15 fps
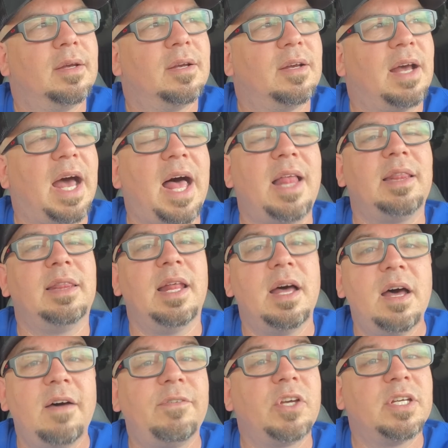I
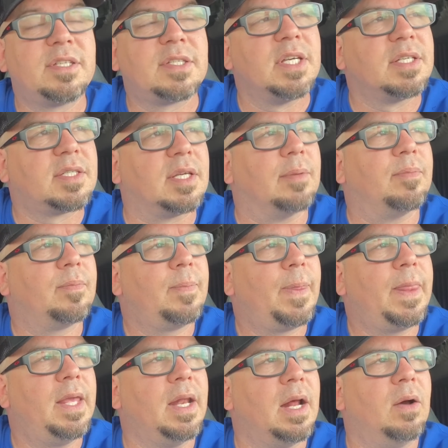love a good system.
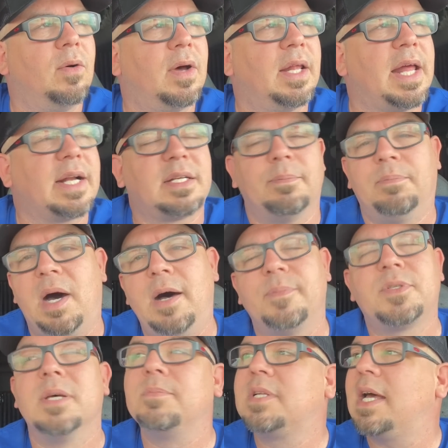You know, I like to bump
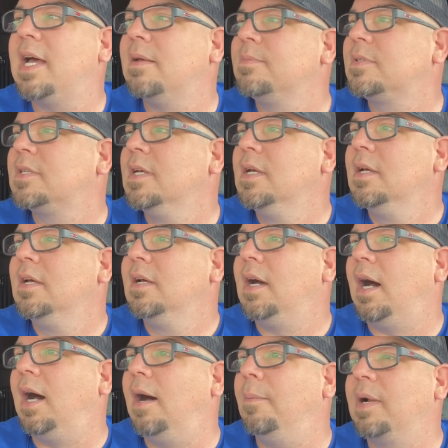sometimes,
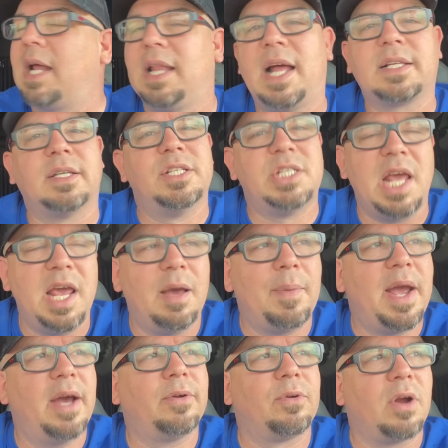but I like to jam
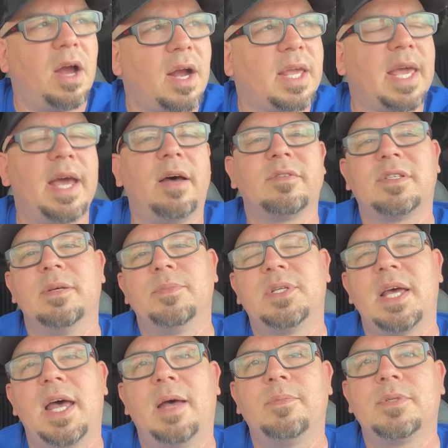out and rock out
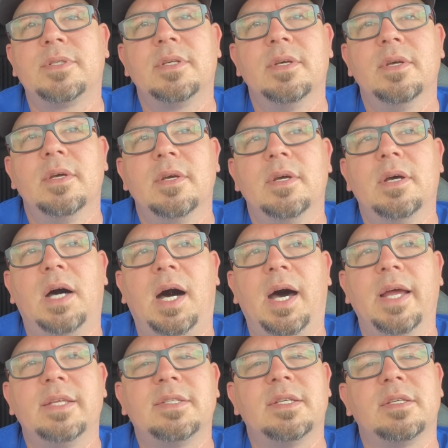sometimes.
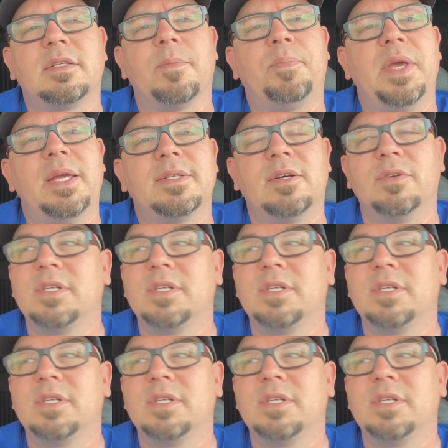It just depends on the